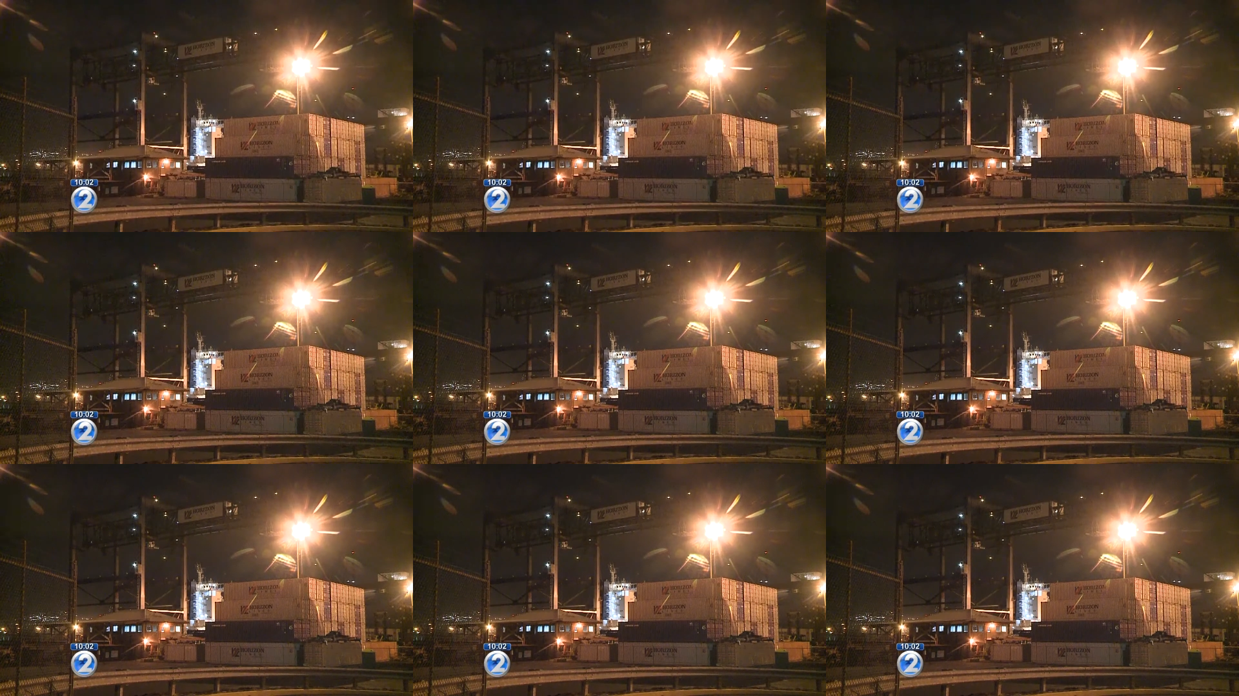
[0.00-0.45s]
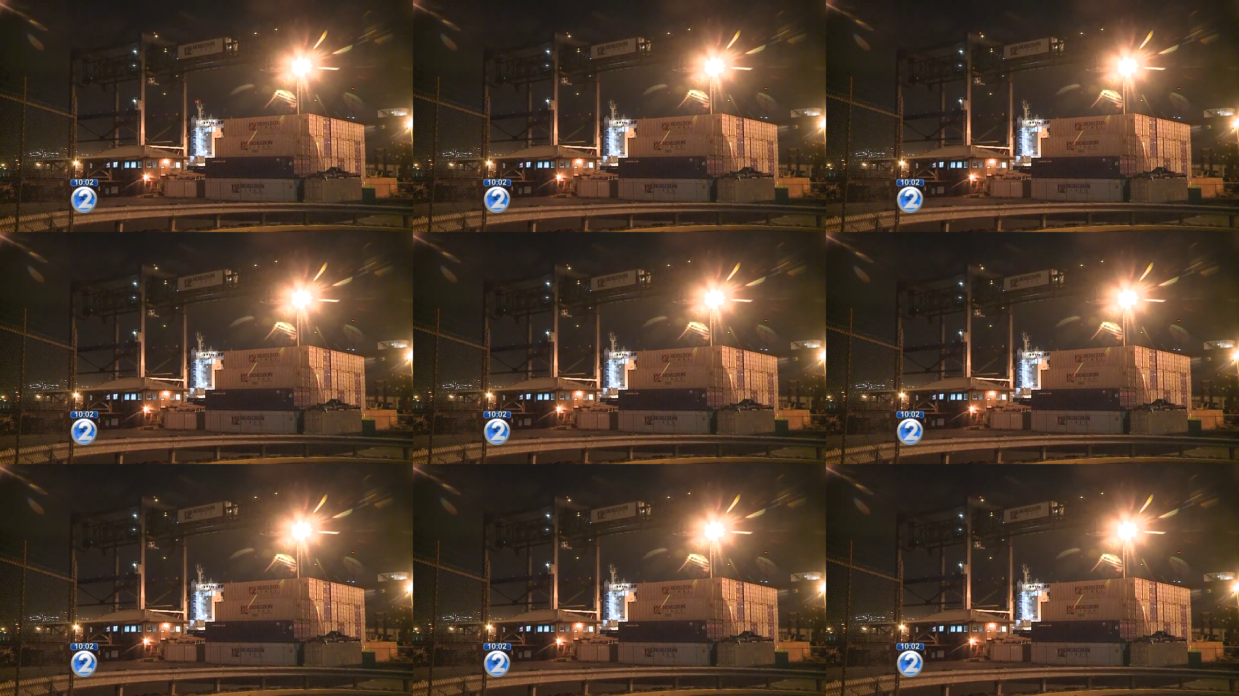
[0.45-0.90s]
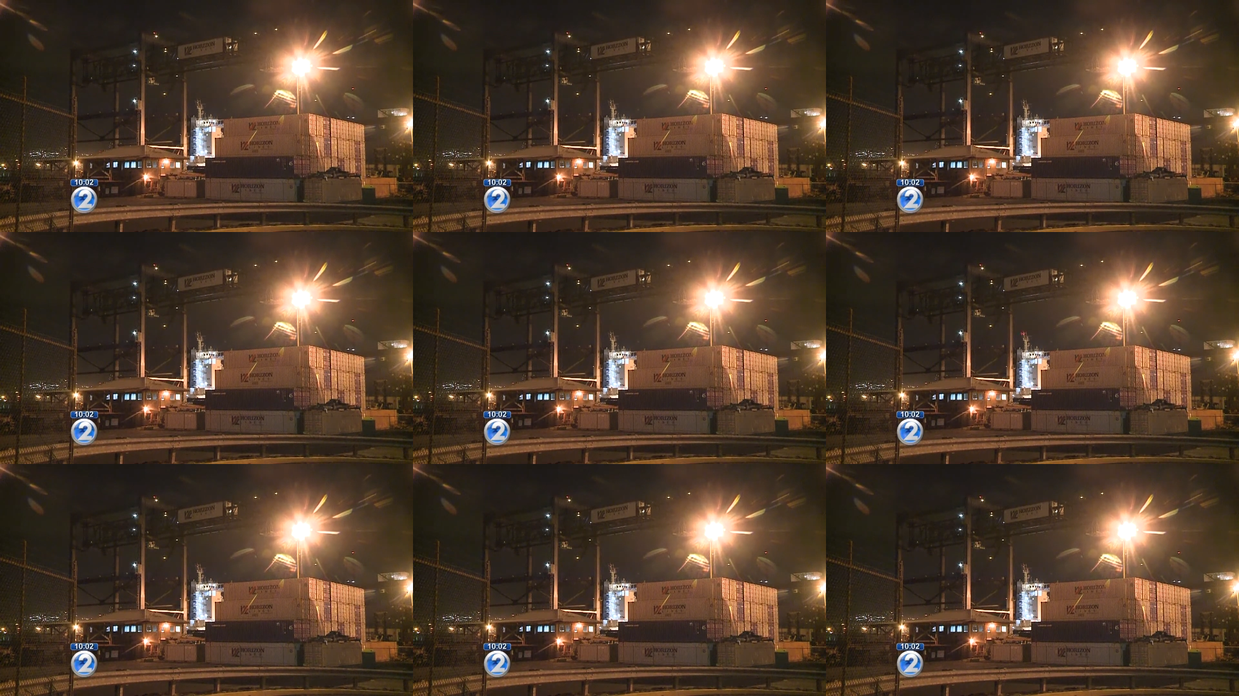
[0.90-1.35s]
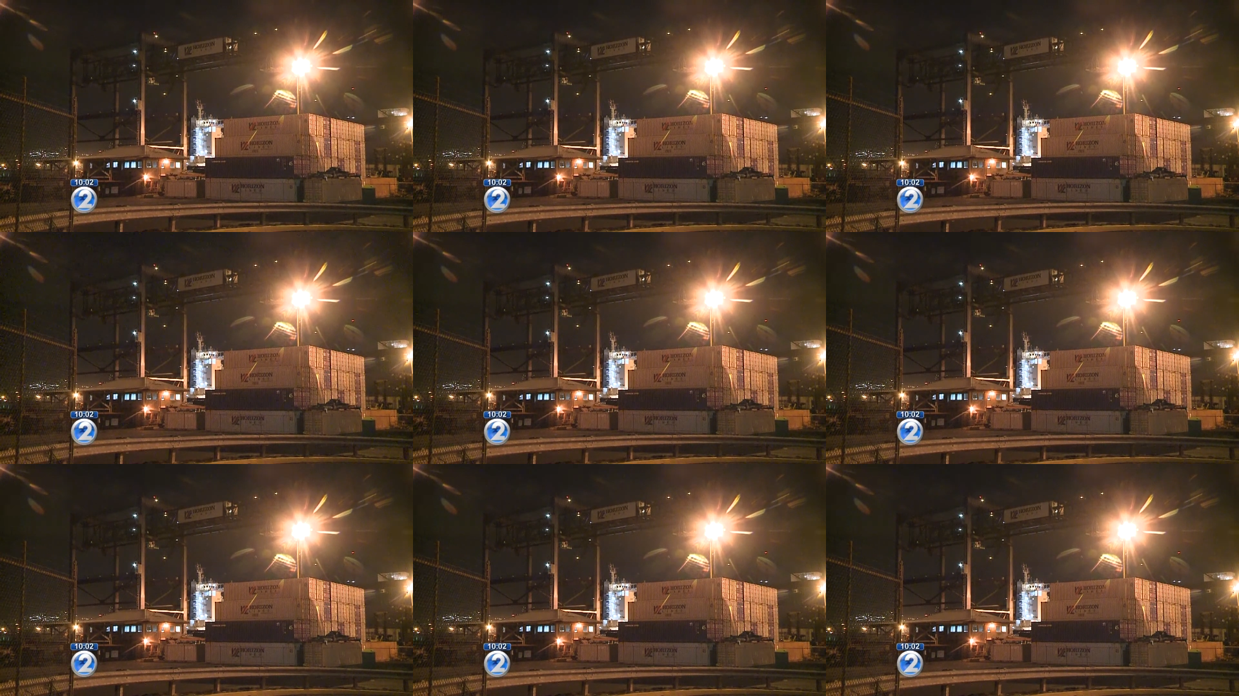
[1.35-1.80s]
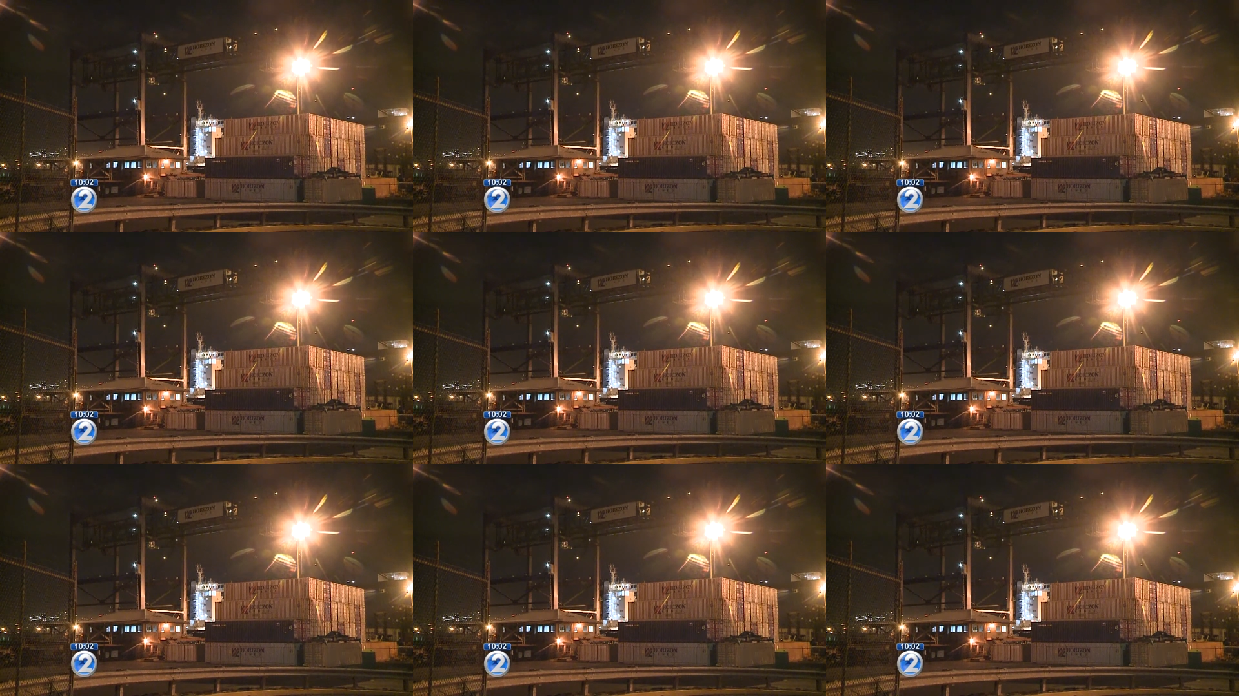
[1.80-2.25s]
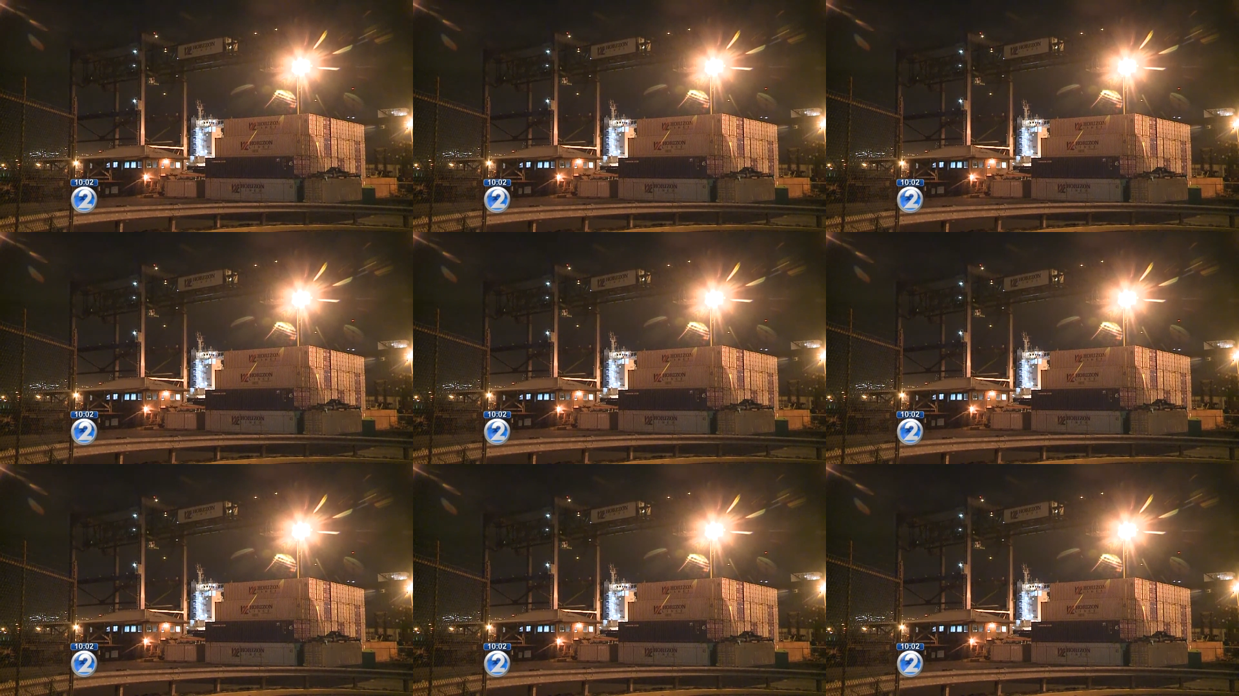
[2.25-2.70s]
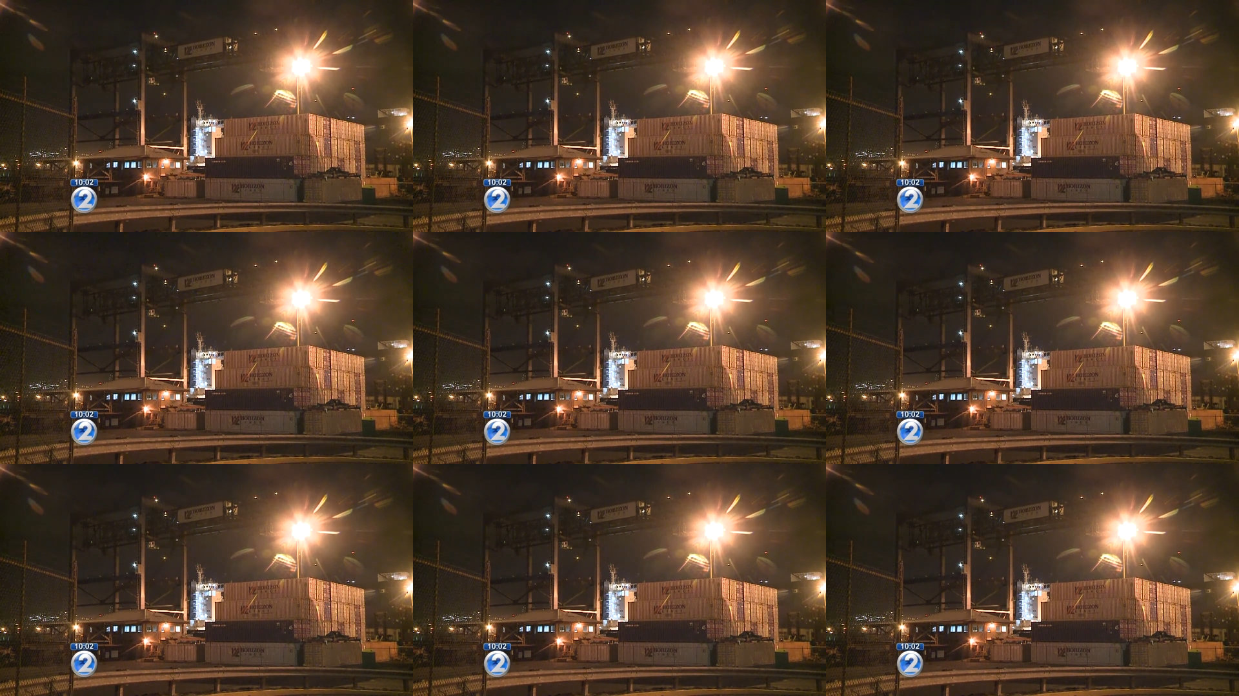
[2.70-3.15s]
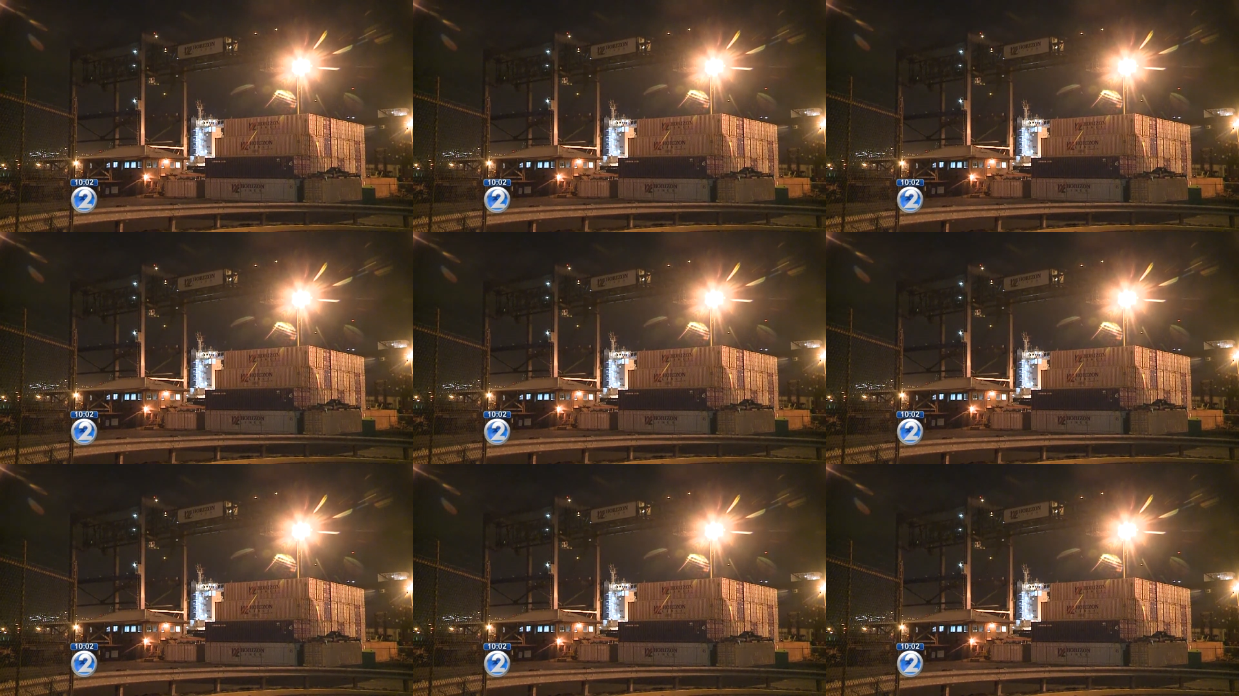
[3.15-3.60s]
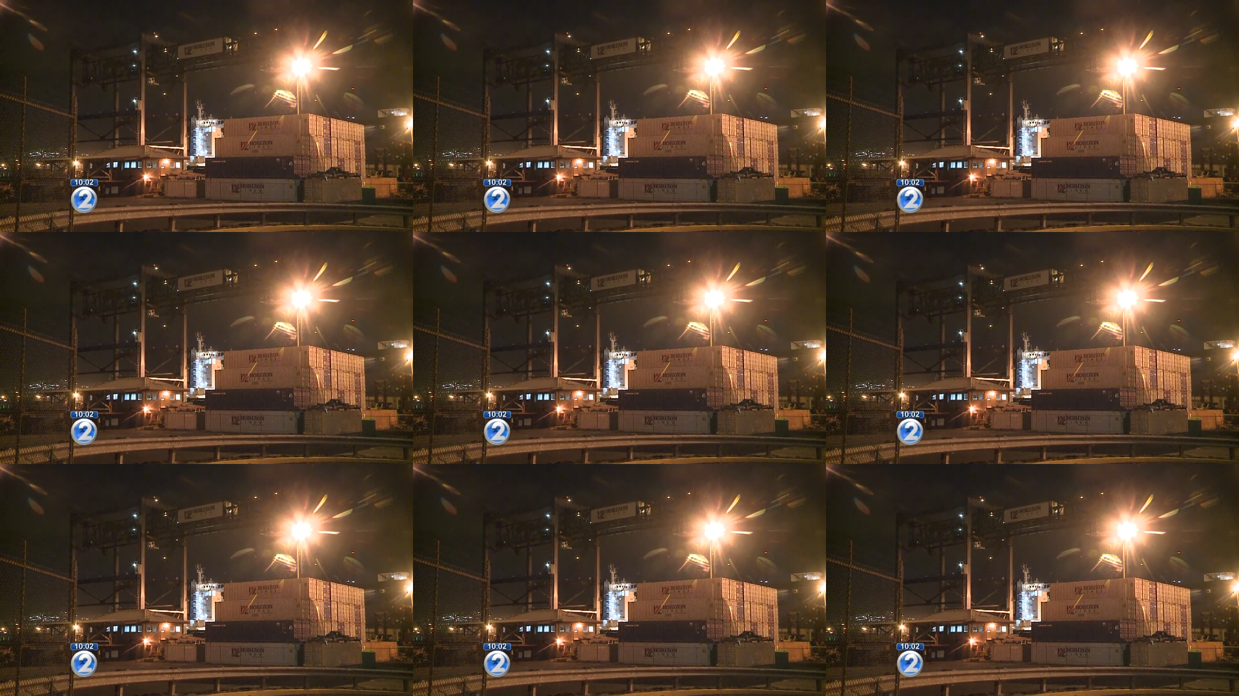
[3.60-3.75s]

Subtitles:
Nobody's mouth can be seen.